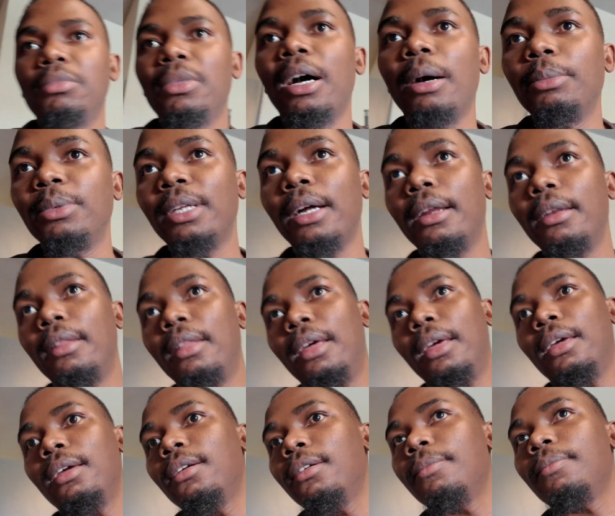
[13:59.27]
i'm done
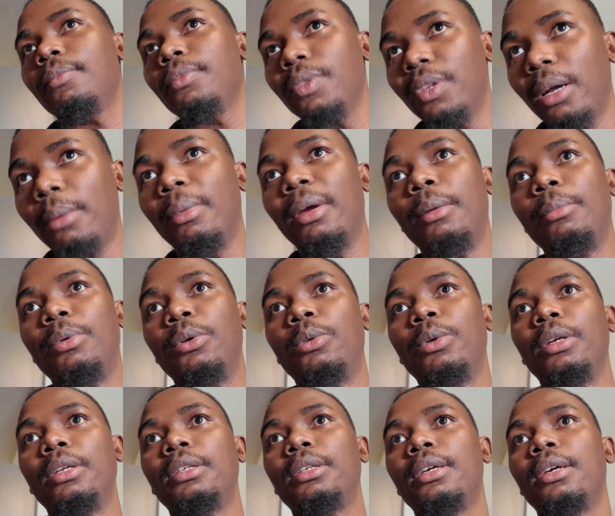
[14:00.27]
there i'm happy
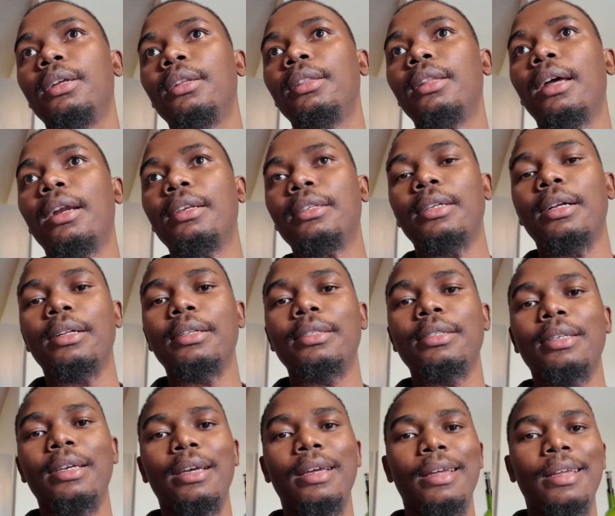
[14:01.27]
with the
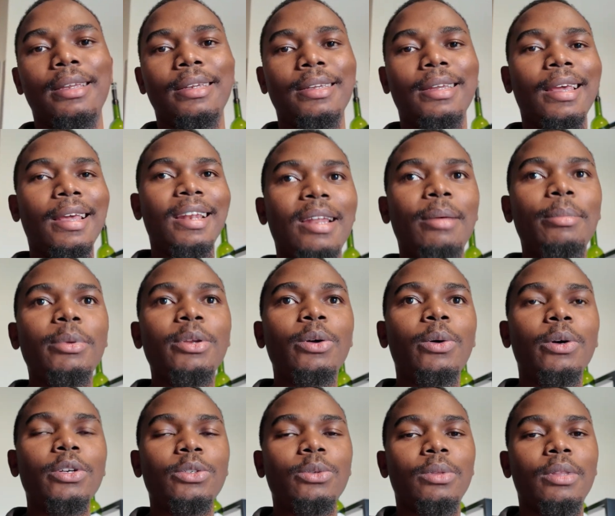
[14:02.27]
results and let me know
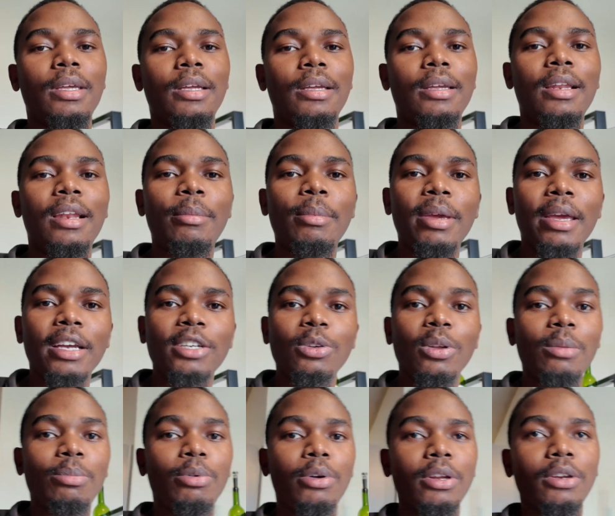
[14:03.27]
what you think let me
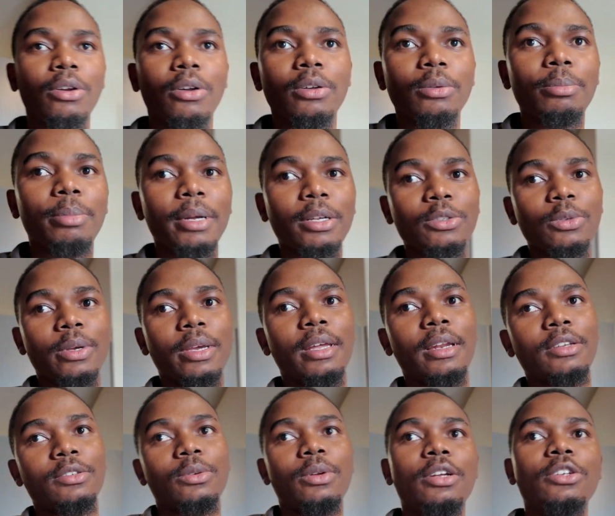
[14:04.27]
actually put it all back
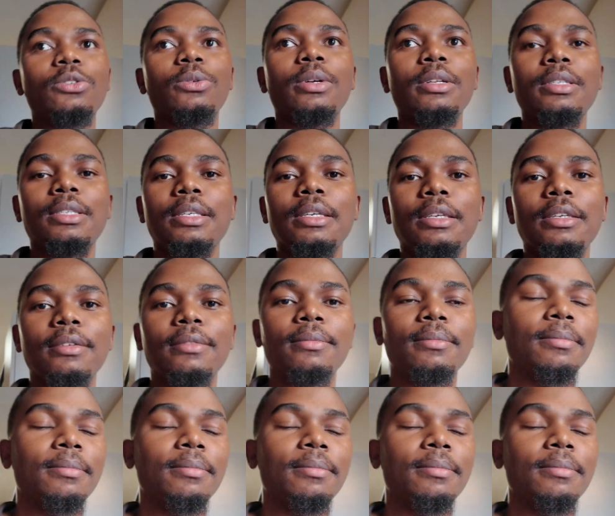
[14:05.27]
together so that you can see